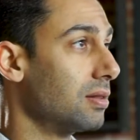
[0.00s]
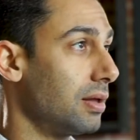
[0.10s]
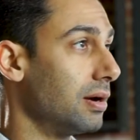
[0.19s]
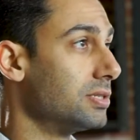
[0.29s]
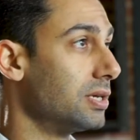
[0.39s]

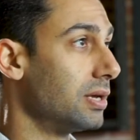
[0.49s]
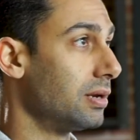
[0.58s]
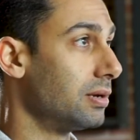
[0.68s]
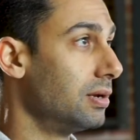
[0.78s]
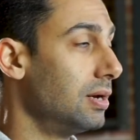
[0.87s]

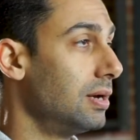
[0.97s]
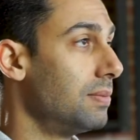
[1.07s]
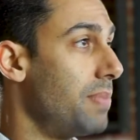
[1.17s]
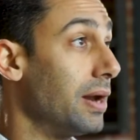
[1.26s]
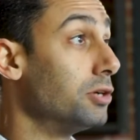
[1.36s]
Claritin,
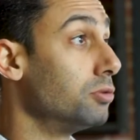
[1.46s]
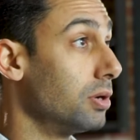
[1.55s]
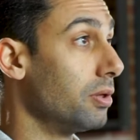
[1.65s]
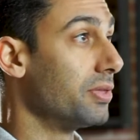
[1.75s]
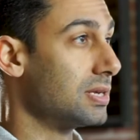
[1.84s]

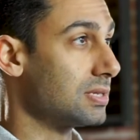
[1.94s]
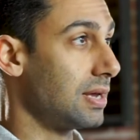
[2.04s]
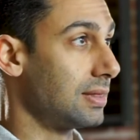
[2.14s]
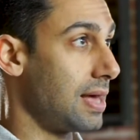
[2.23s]
Benadryl, things like